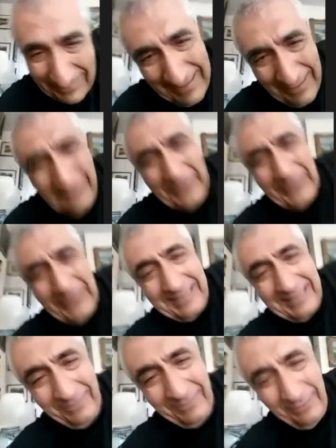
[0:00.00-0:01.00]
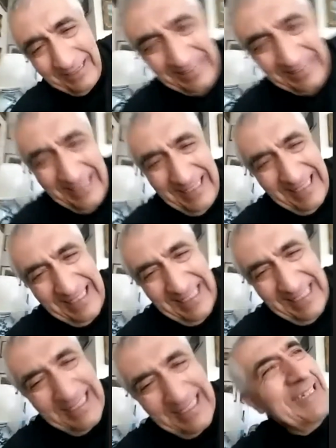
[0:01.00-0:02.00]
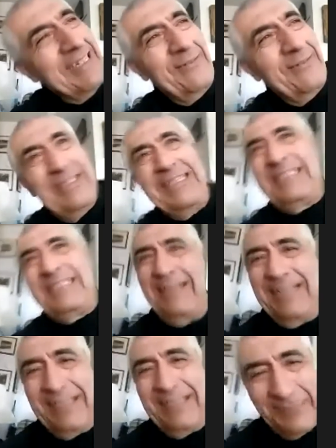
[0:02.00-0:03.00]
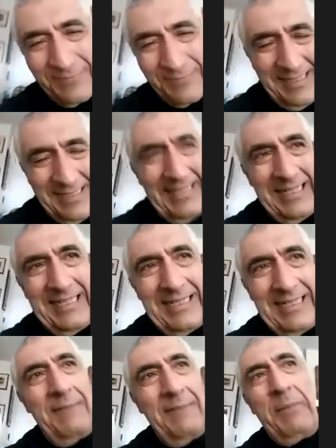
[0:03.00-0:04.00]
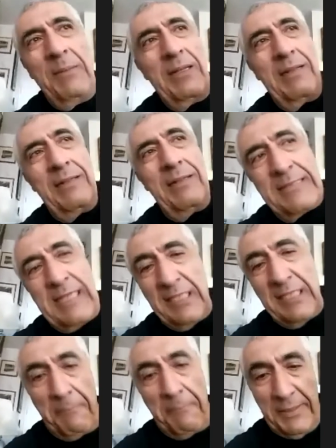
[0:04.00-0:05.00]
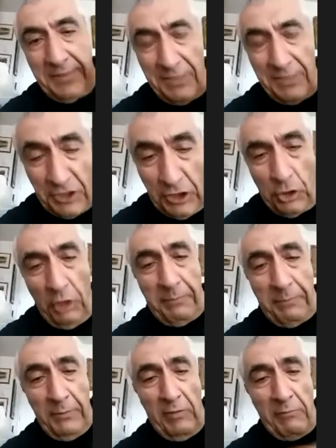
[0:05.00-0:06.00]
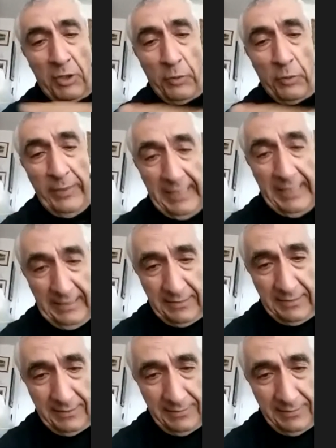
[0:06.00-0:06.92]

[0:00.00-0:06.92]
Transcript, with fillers: We couldn't, we couldn't really. Uh, then people signed a petition to open one more weekend.